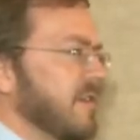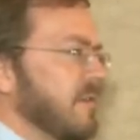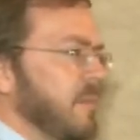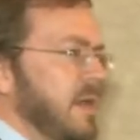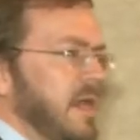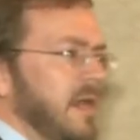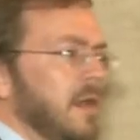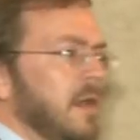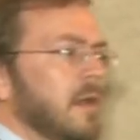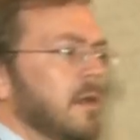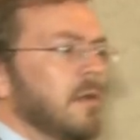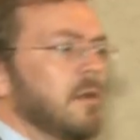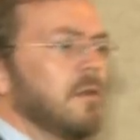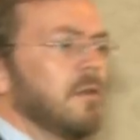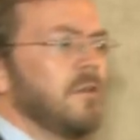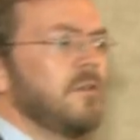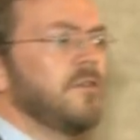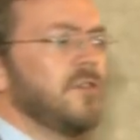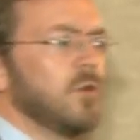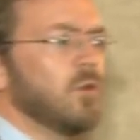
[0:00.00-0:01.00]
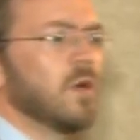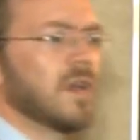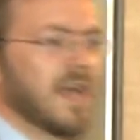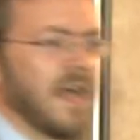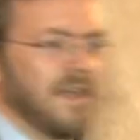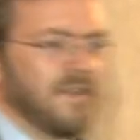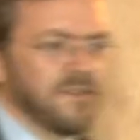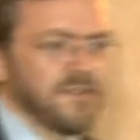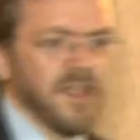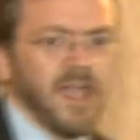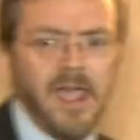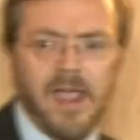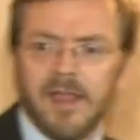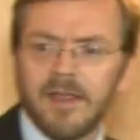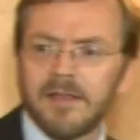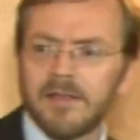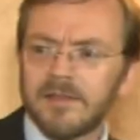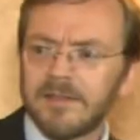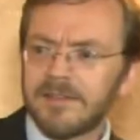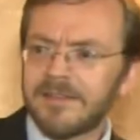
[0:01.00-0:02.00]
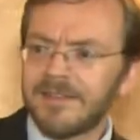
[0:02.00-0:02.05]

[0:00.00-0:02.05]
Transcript: it to mean do what I say.